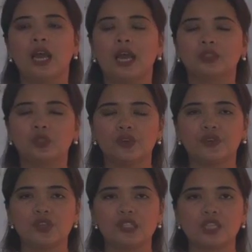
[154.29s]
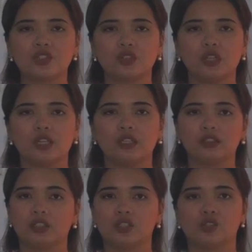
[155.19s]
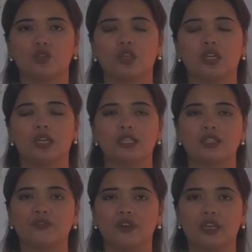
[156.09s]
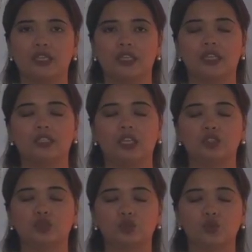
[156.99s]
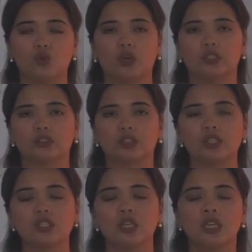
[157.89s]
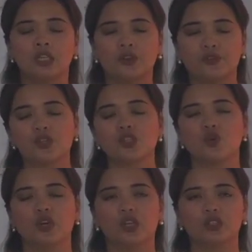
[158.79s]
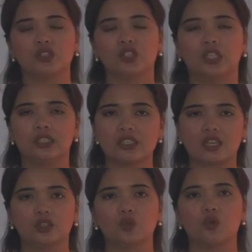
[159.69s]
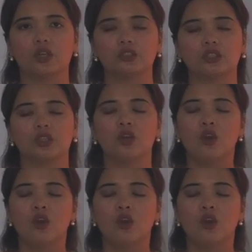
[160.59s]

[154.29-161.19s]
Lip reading: 21st Century Literature is divided into 2 quarters, the first quarter and the second quarter.